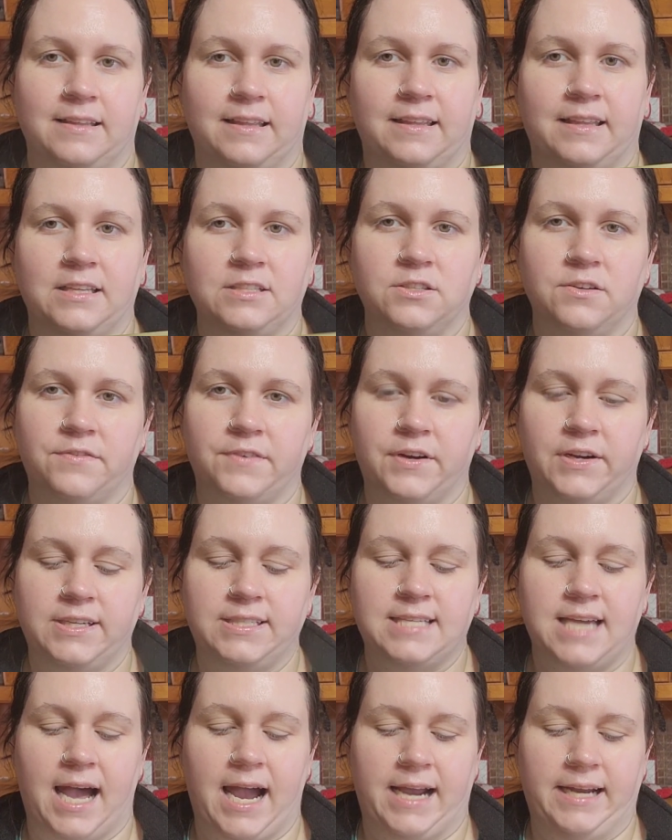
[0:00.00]
Like these are
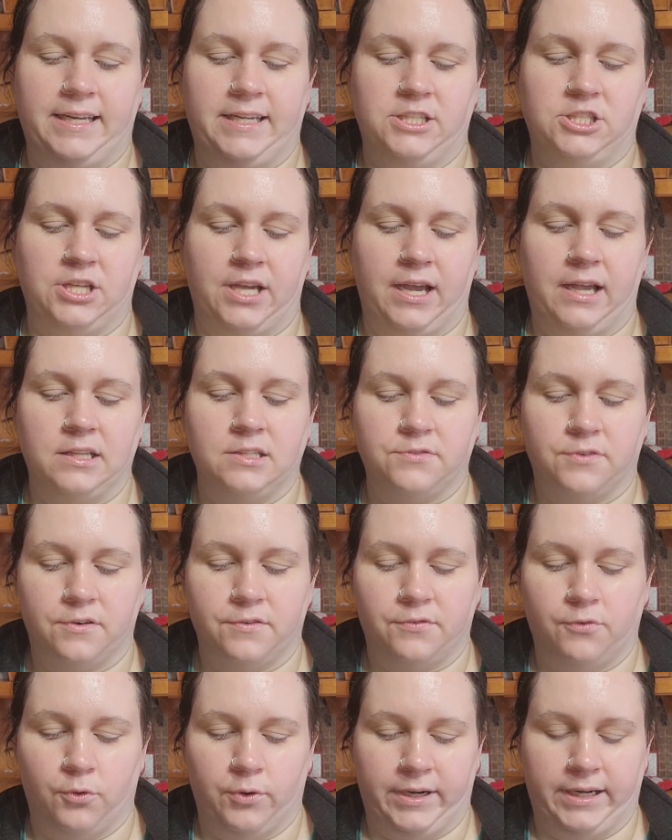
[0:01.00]
very tiny shades
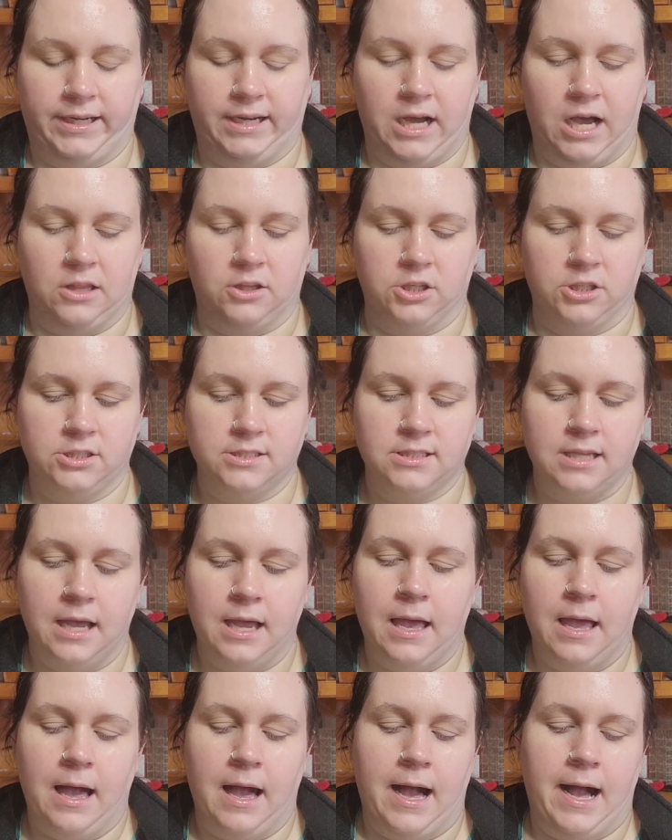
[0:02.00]
for $40.
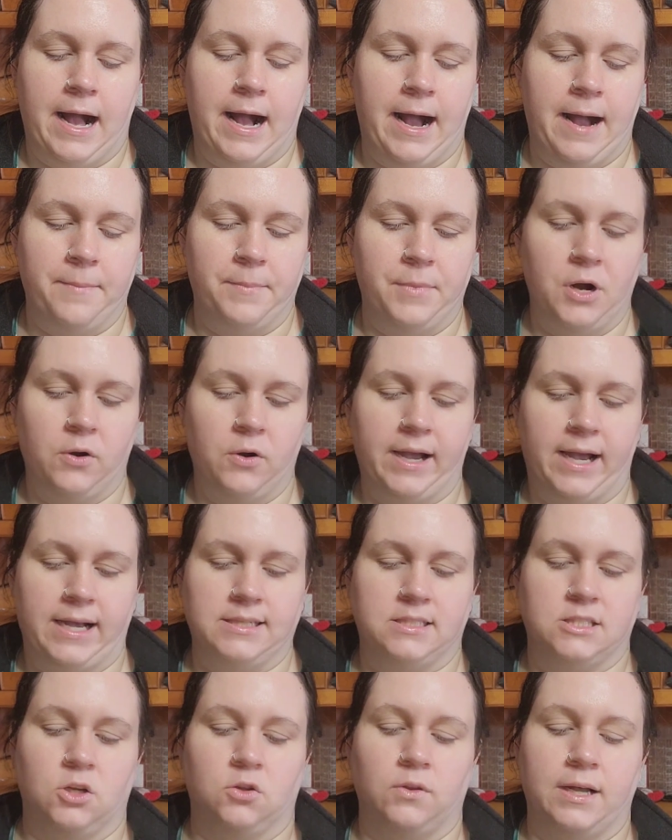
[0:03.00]

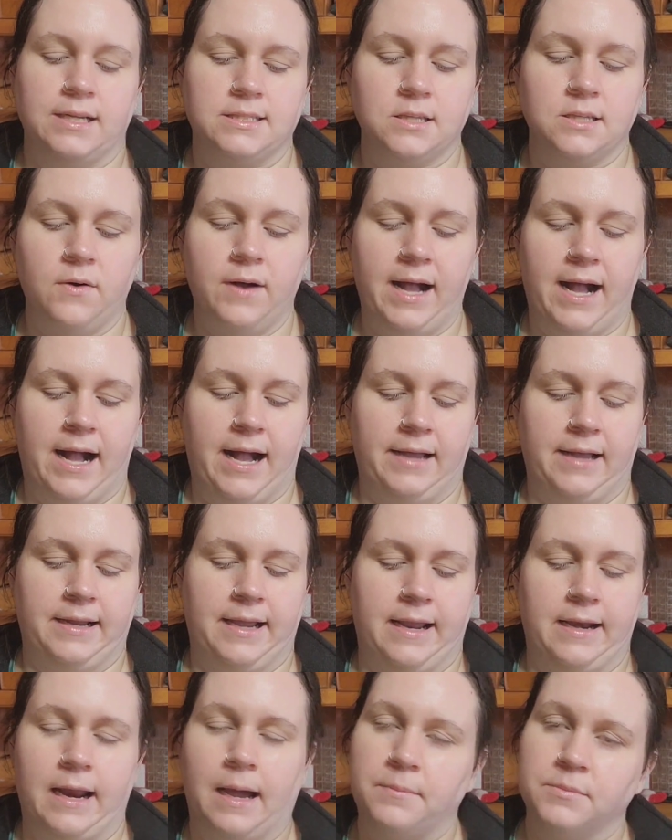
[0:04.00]
Okay, so let's go
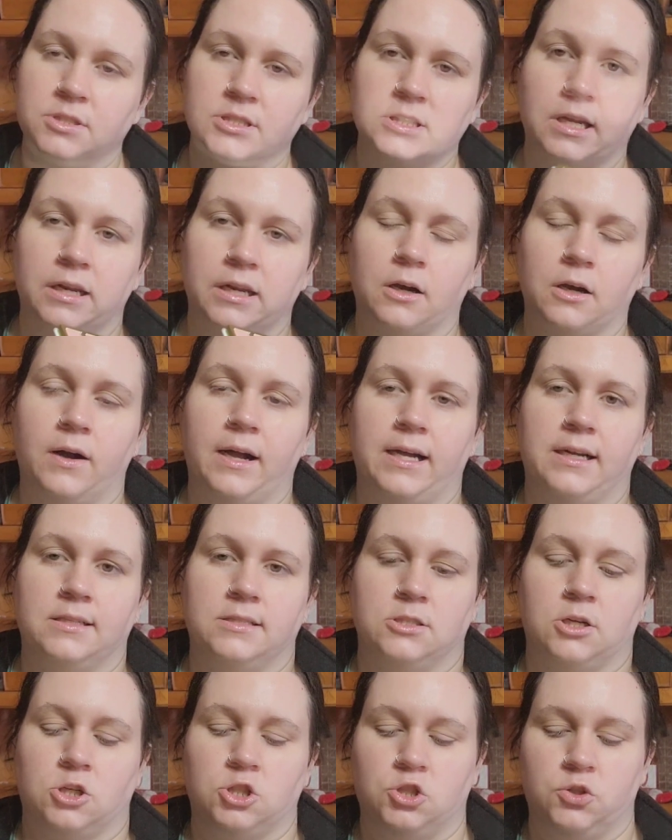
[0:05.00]
ahead and I'm just going to go ahead
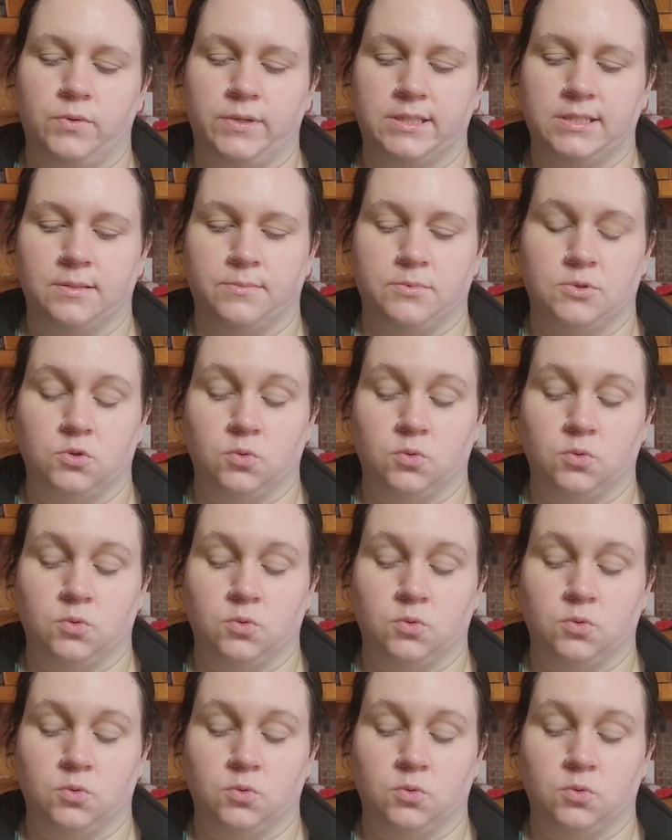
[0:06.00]
and start doing some